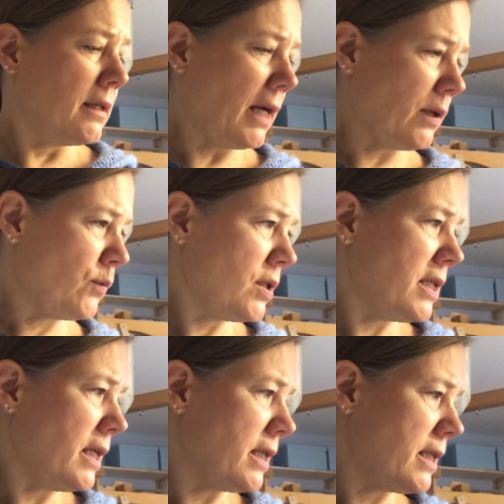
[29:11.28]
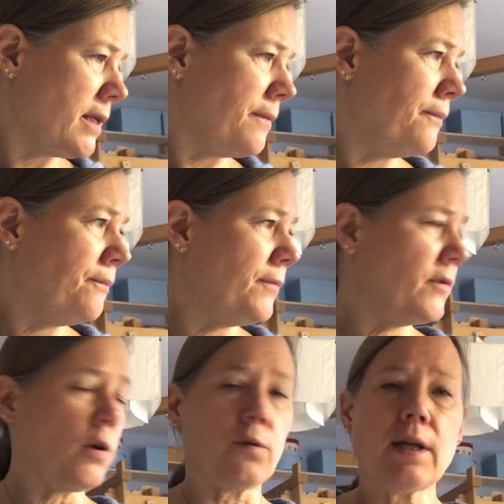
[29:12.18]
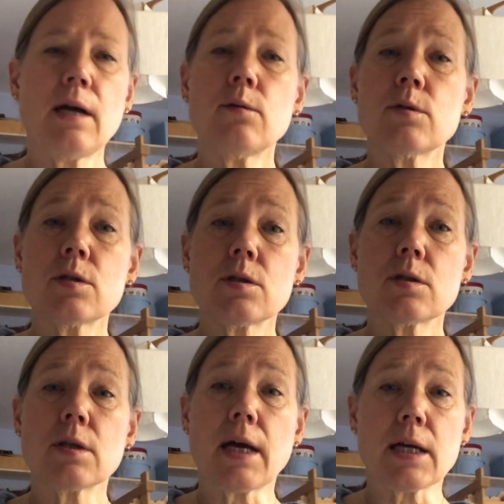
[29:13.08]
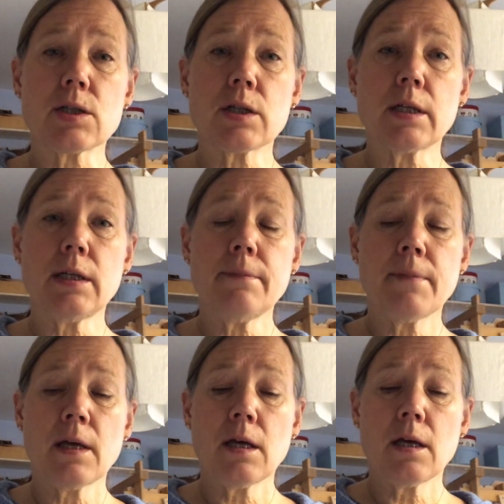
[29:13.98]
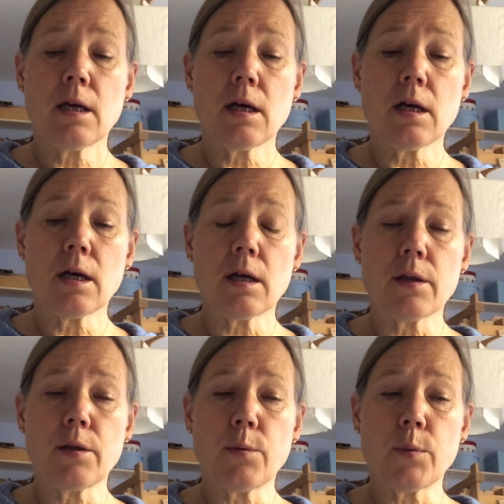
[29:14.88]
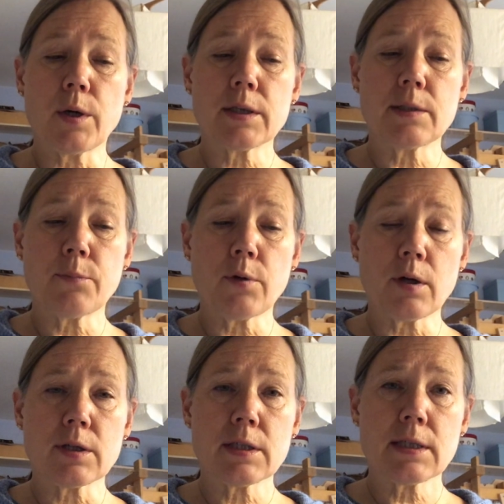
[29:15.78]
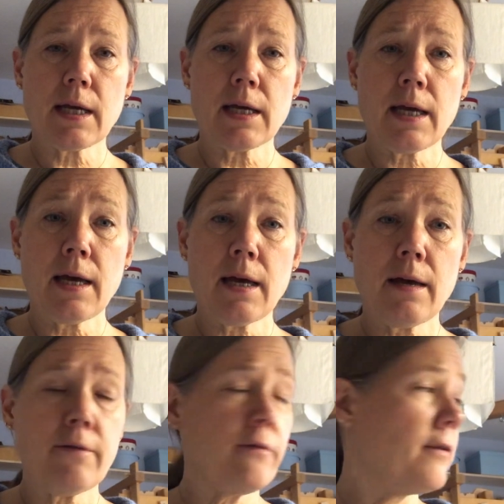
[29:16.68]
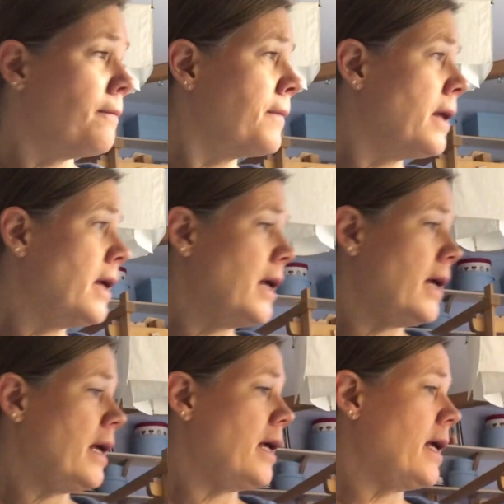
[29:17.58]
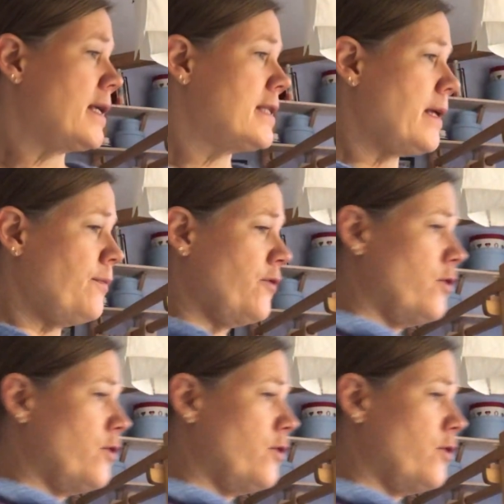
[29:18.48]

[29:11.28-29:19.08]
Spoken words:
That was it. So that was actually the works in progress that I have, except